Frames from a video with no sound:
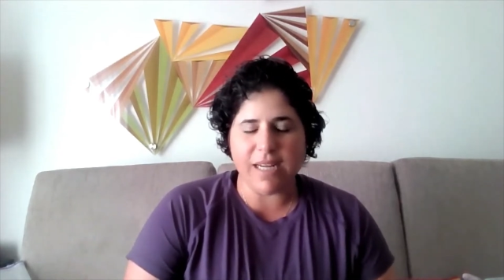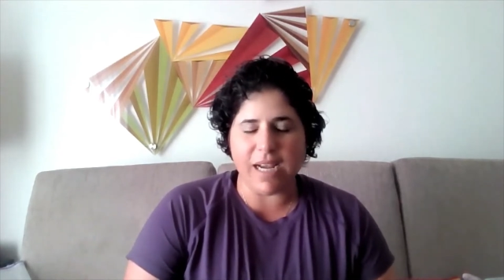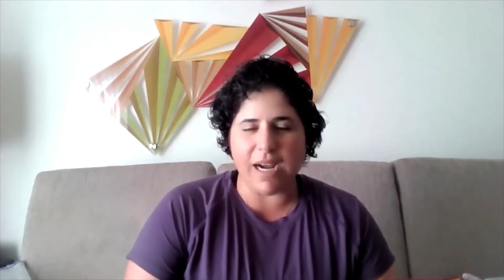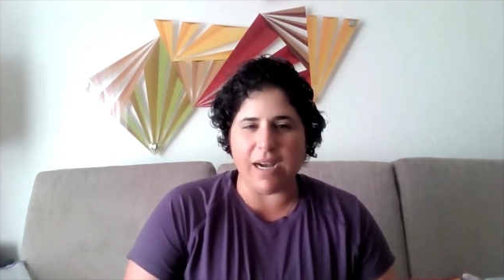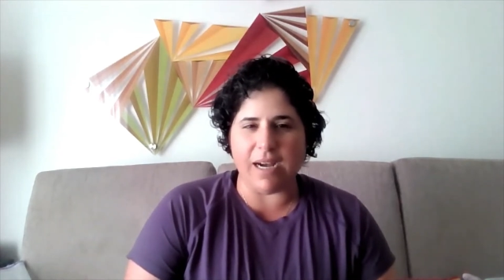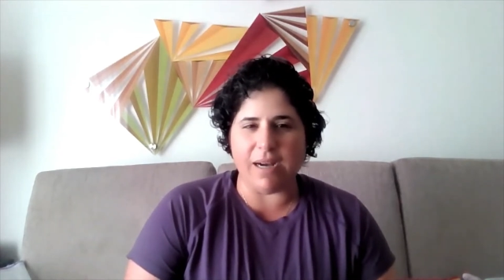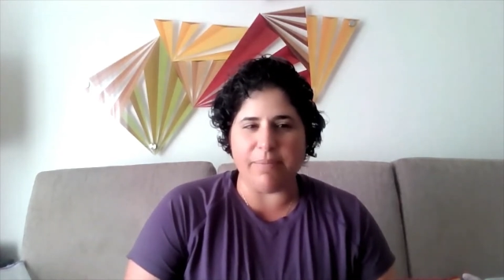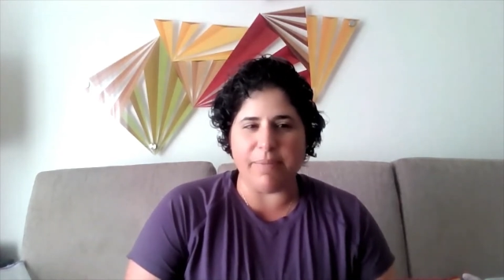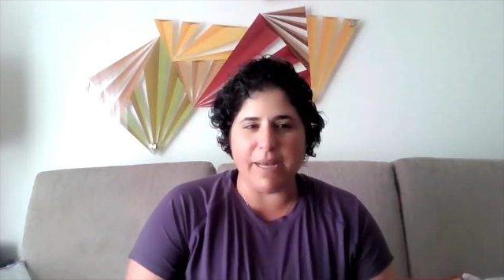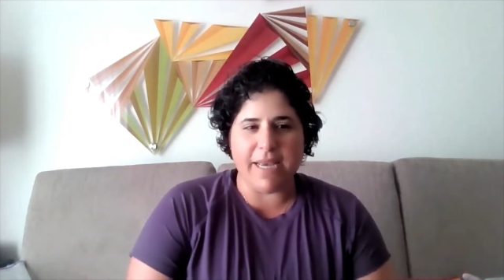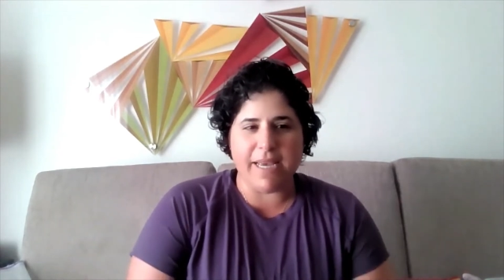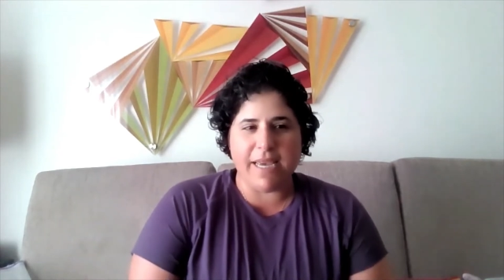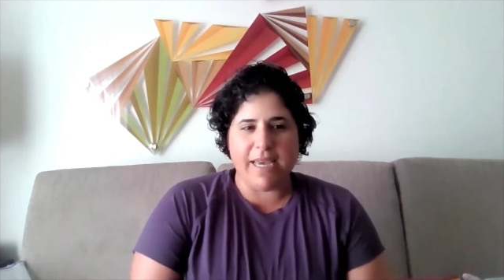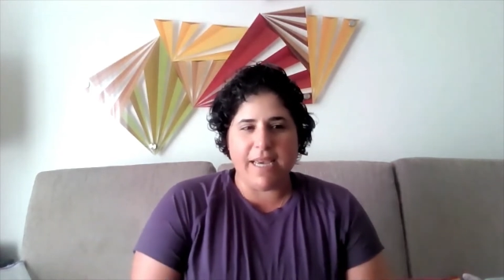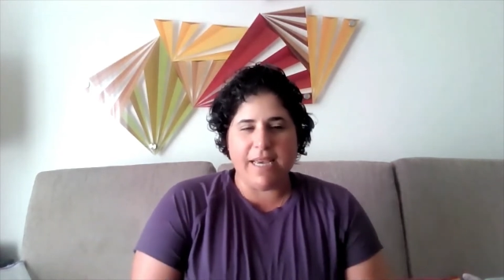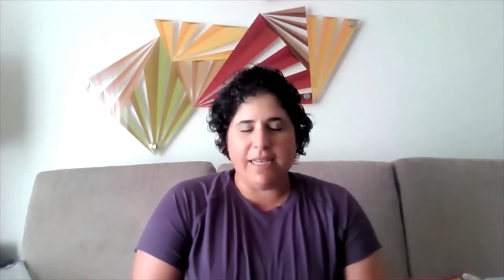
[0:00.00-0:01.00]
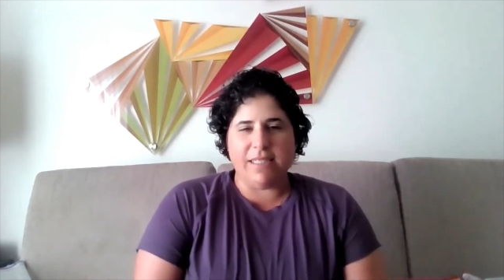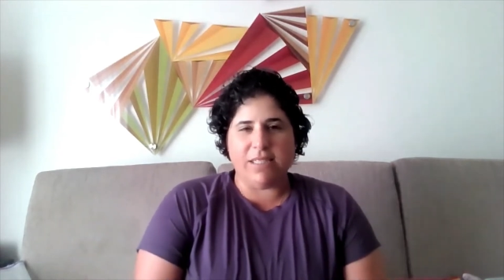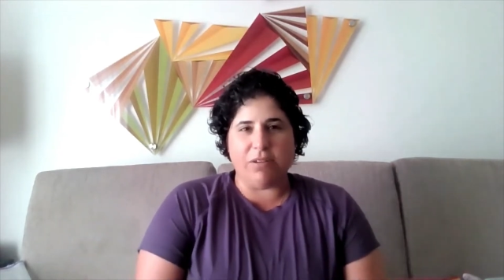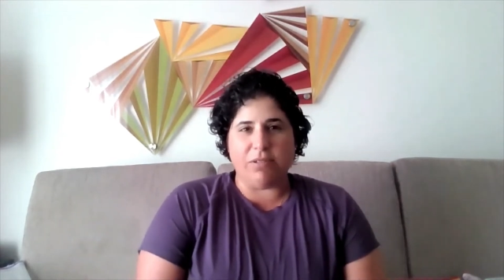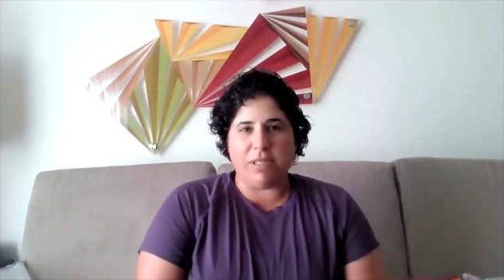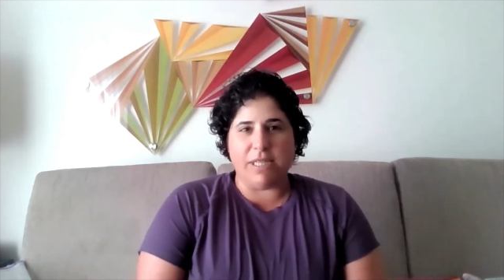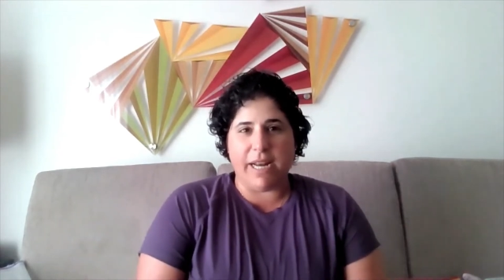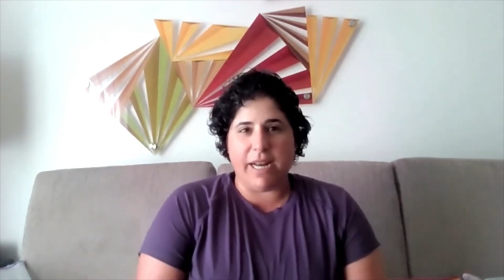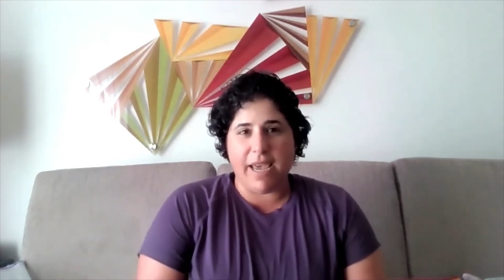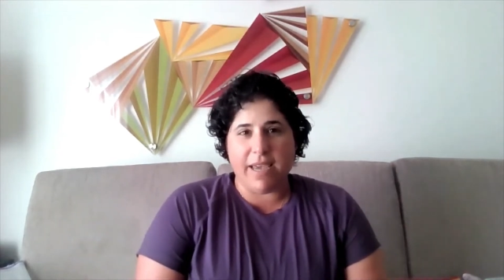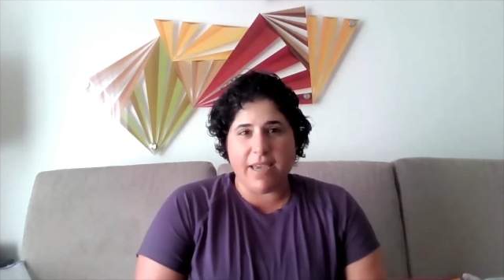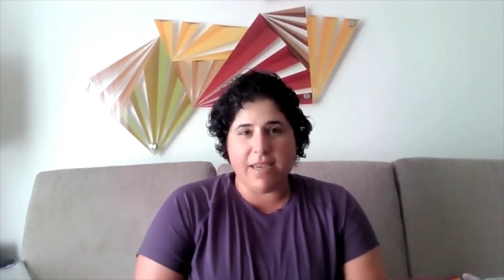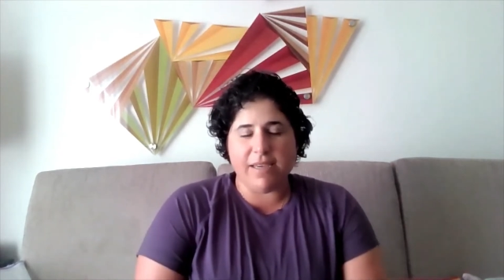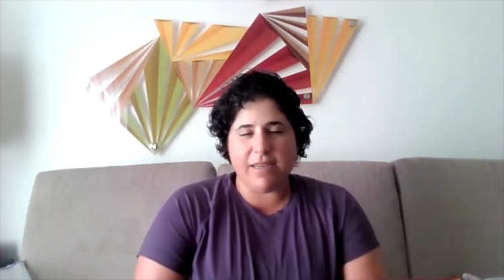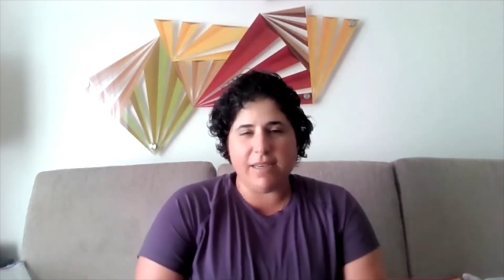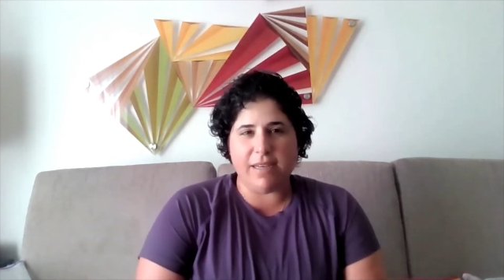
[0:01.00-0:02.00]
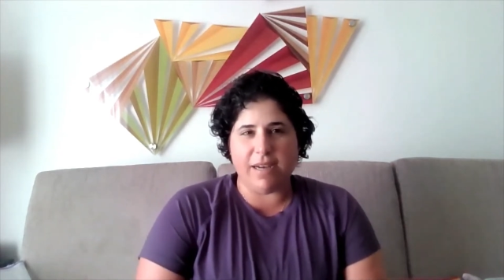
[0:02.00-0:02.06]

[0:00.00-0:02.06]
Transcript: So today